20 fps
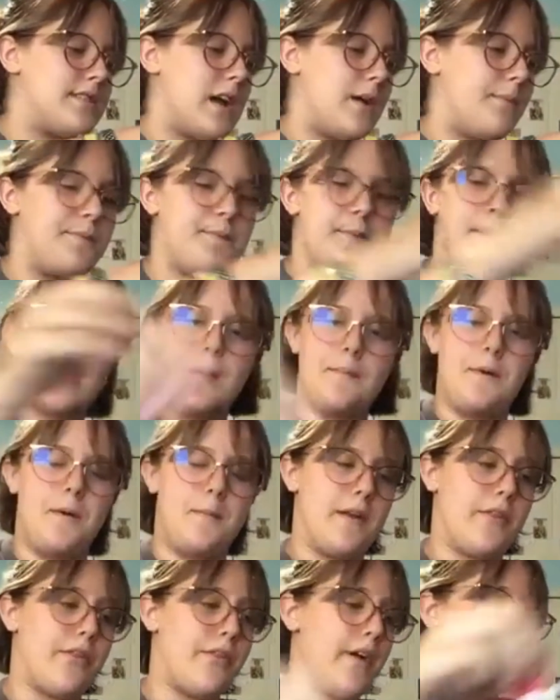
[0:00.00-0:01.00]
helps me keep all
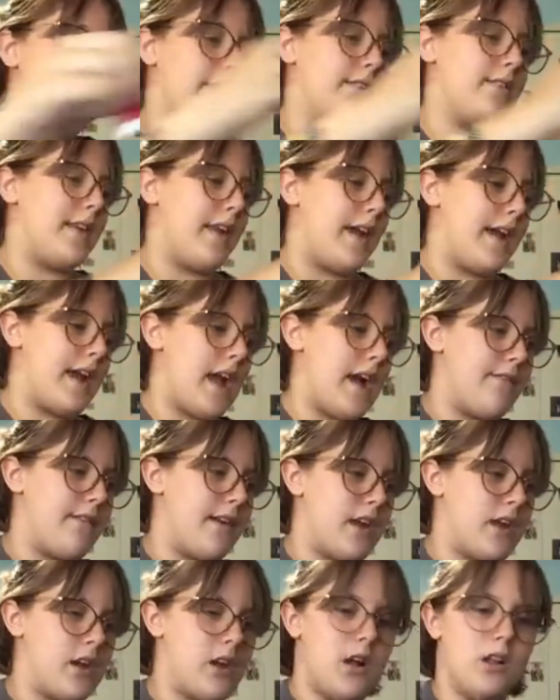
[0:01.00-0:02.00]
my threads, and I have
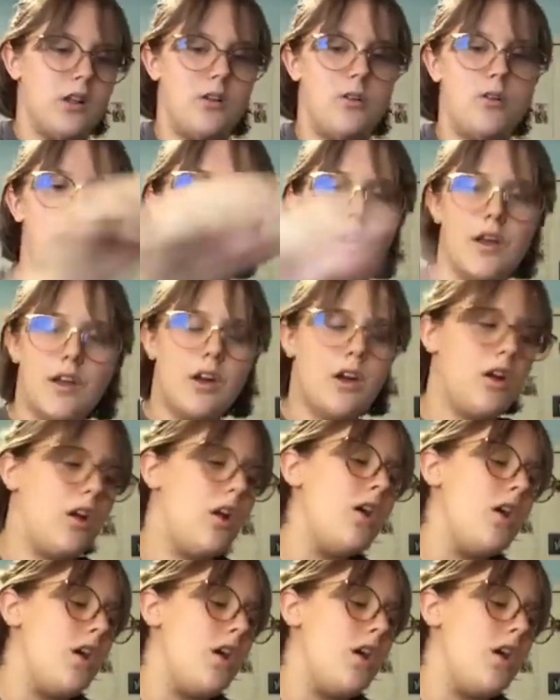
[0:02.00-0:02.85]
it in color order